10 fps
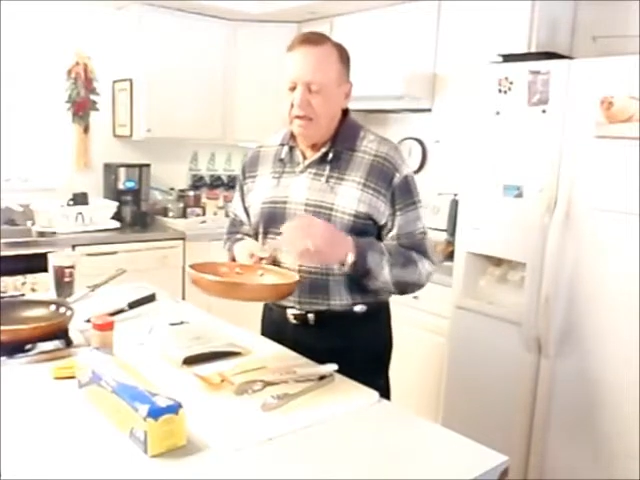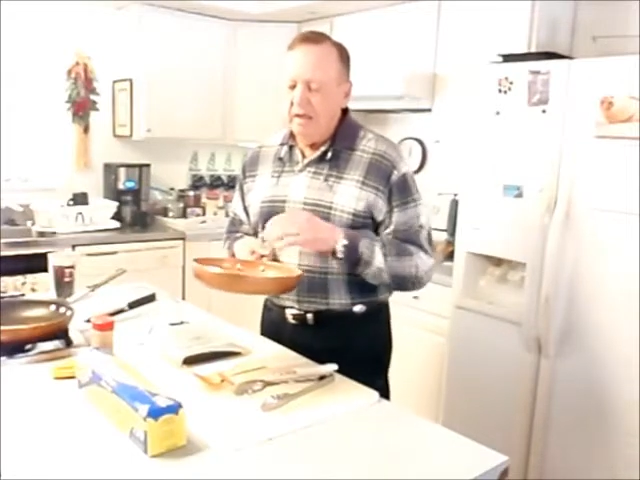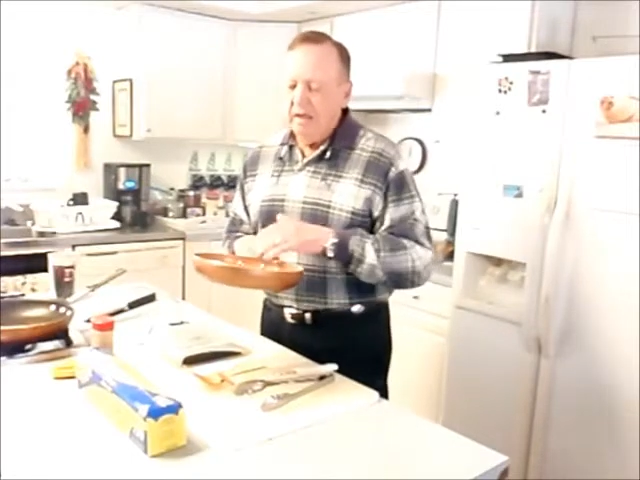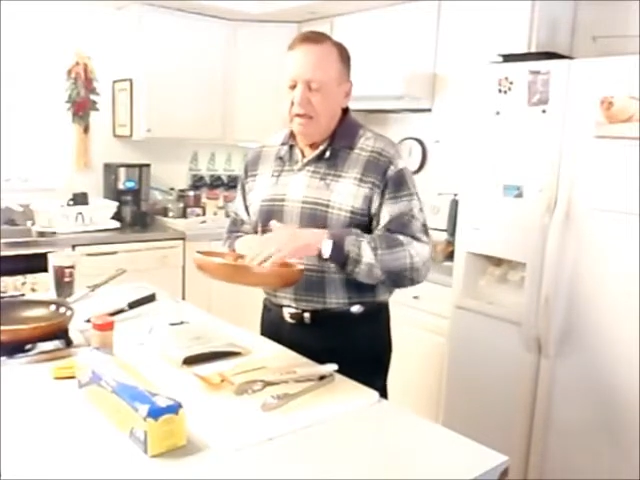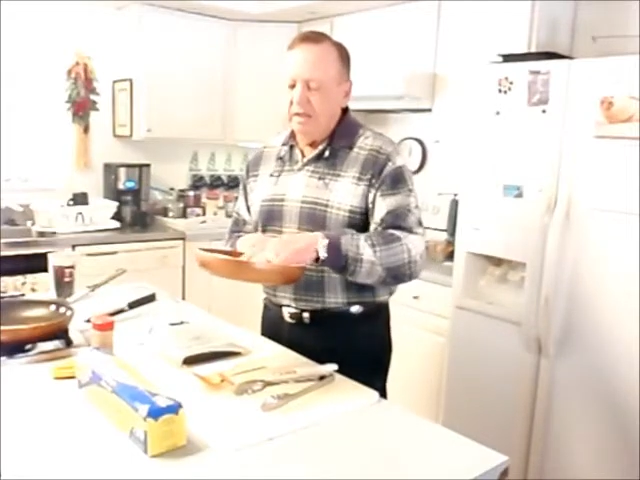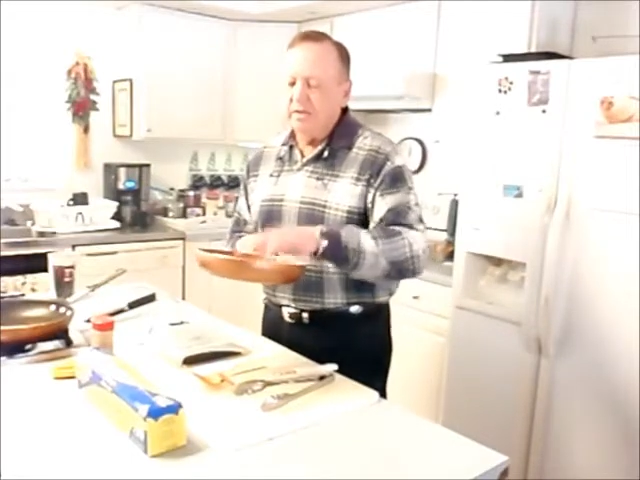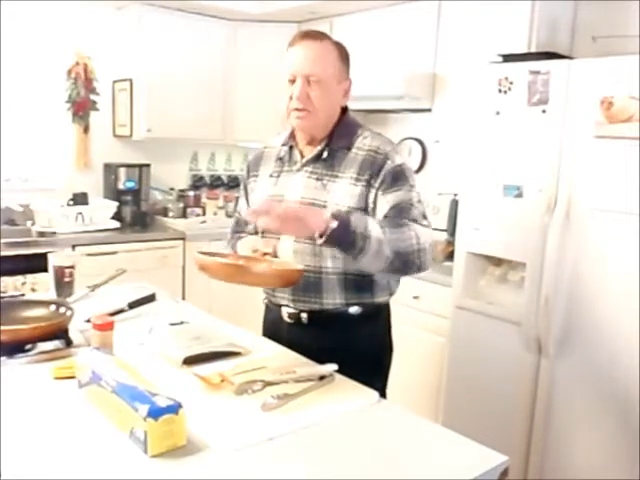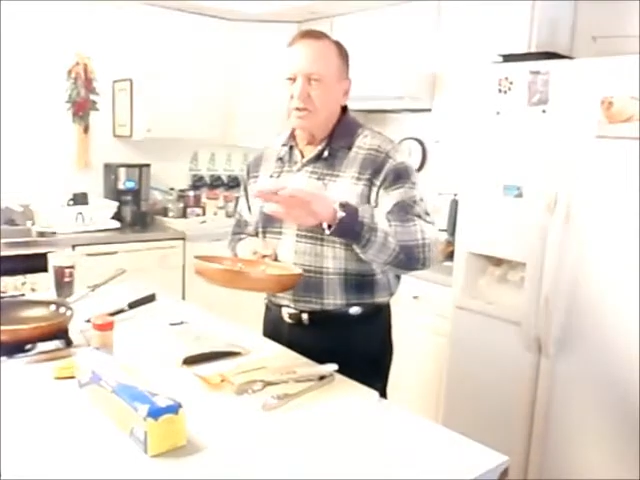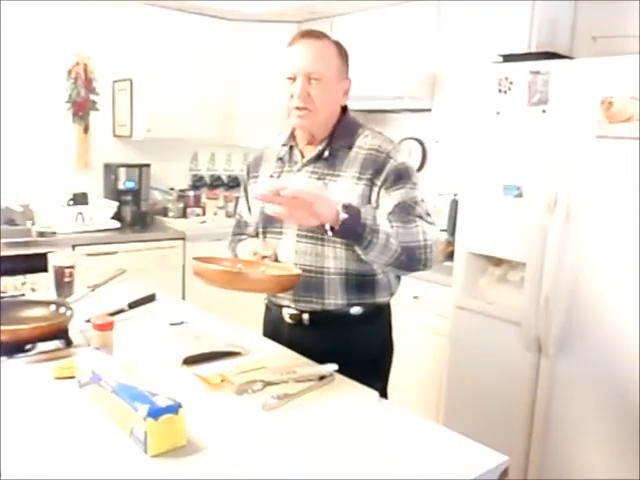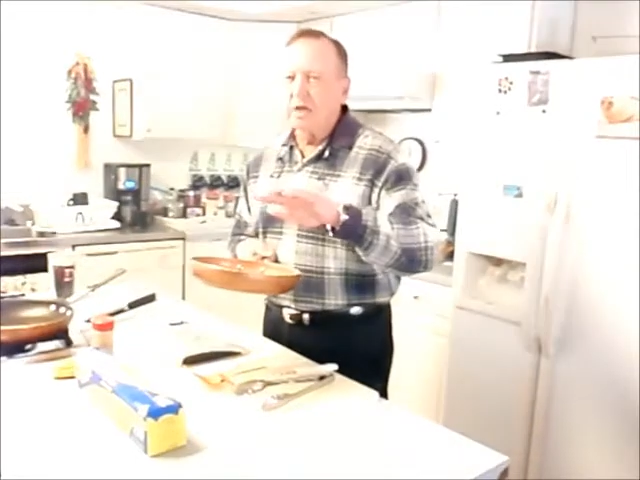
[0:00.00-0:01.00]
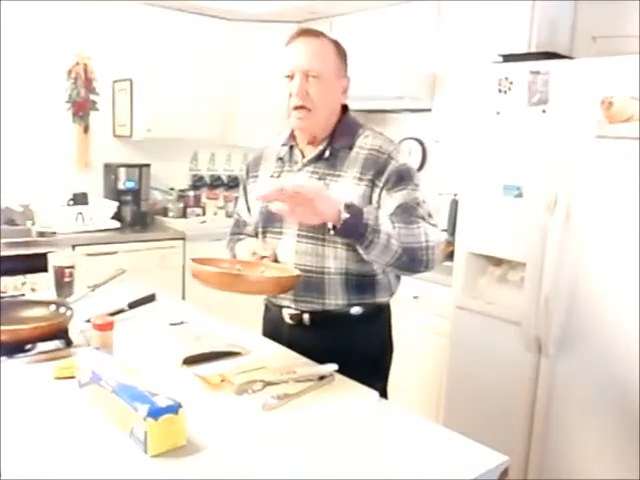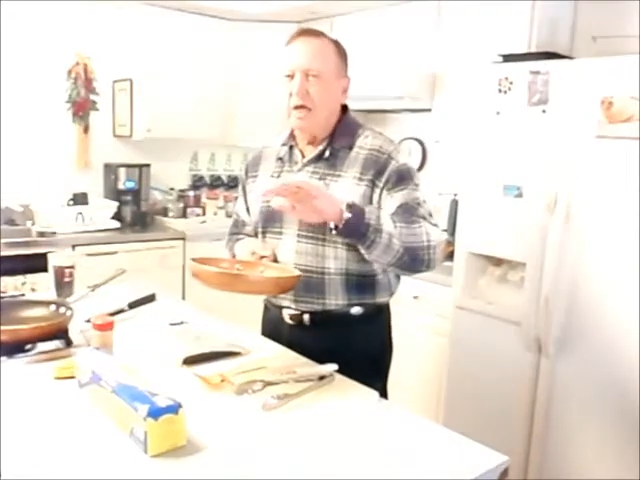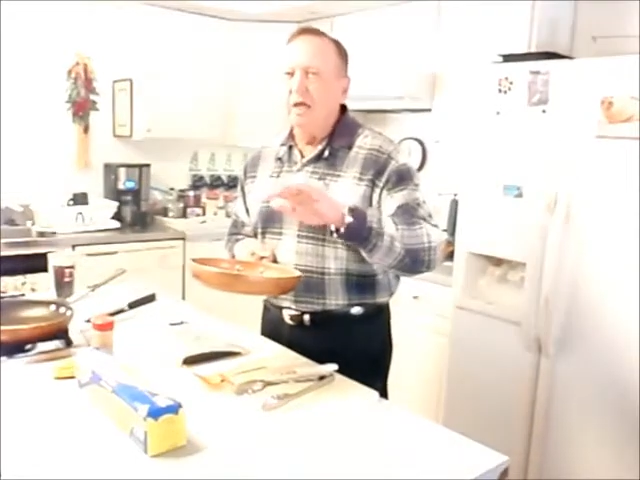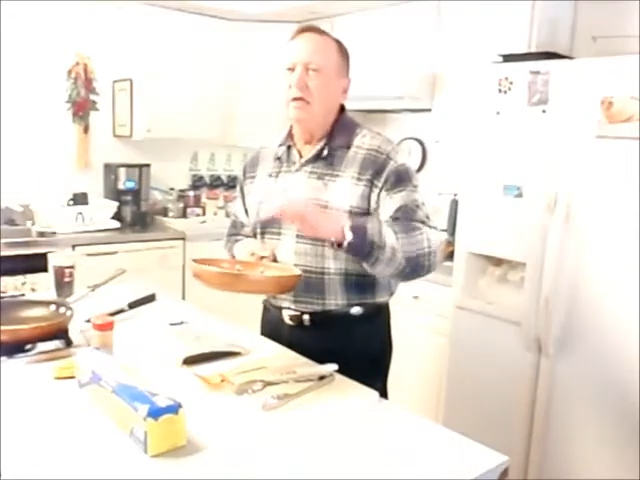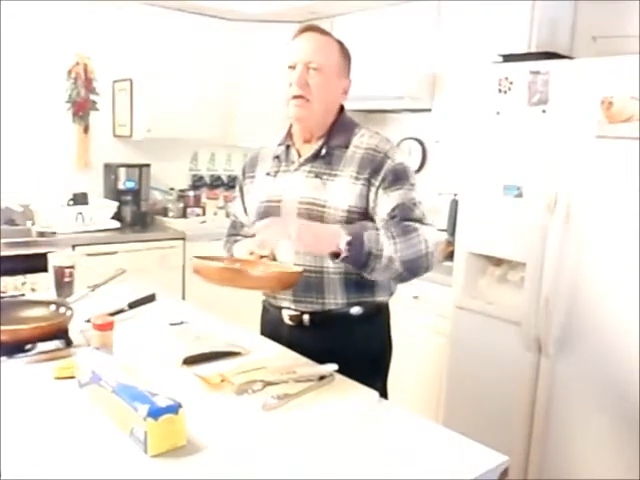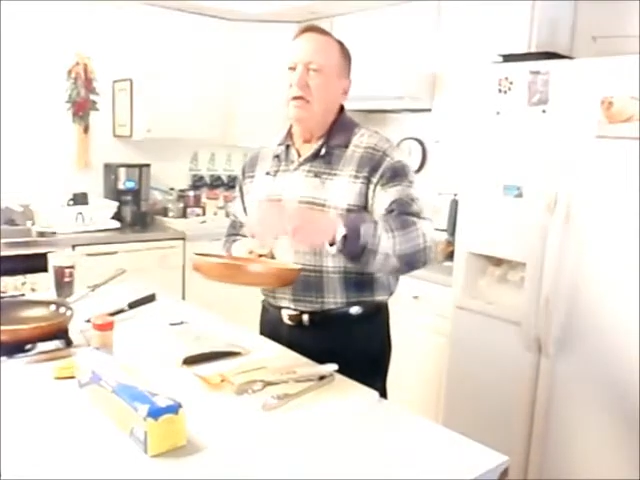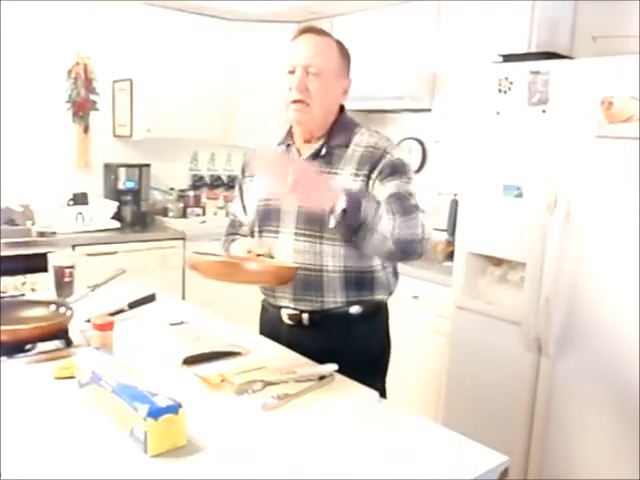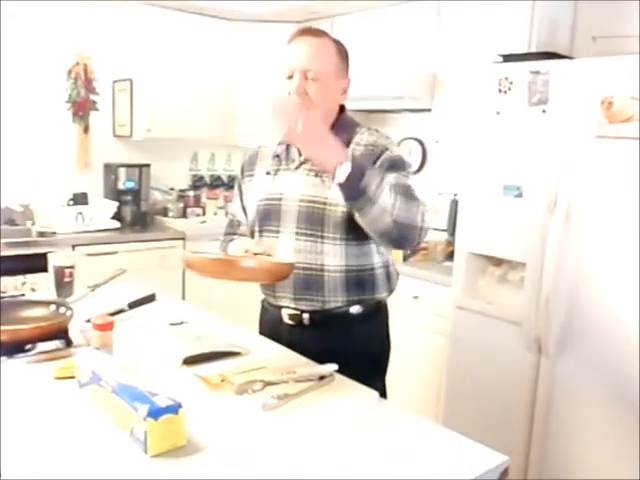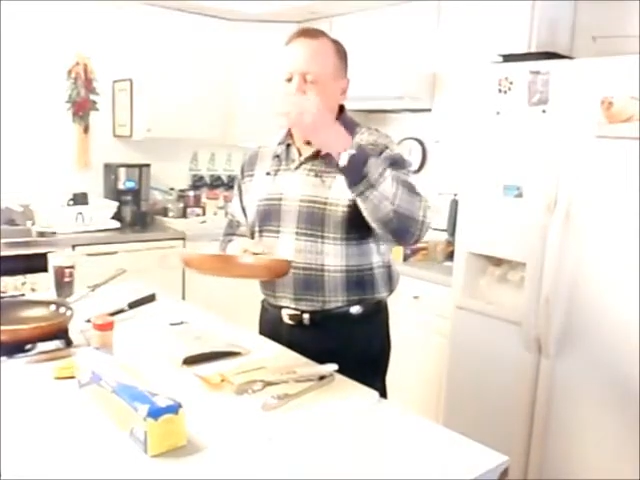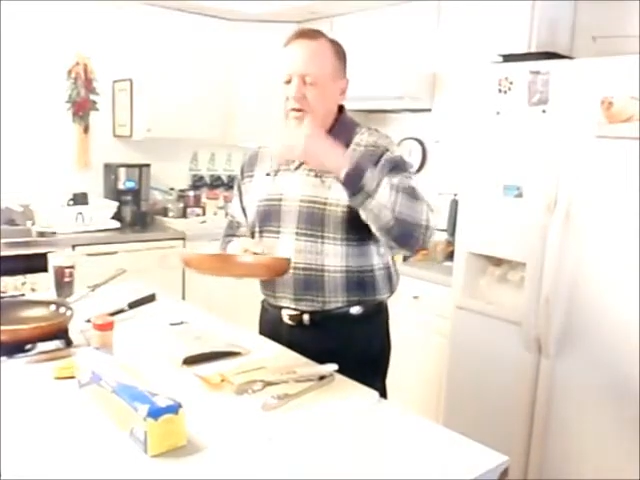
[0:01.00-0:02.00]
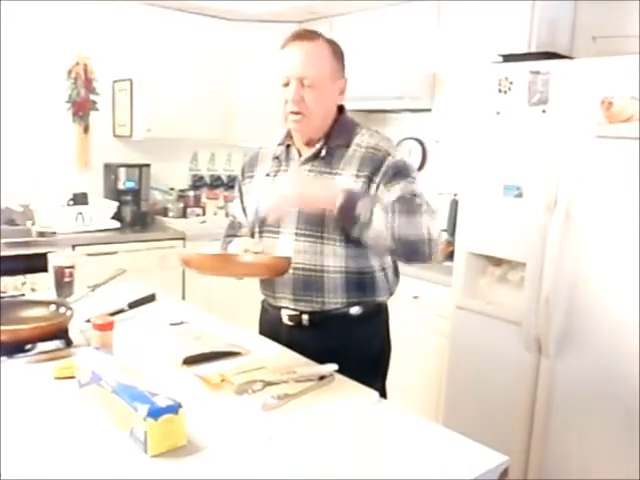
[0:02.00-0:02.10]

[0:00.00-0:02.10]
It hits the side and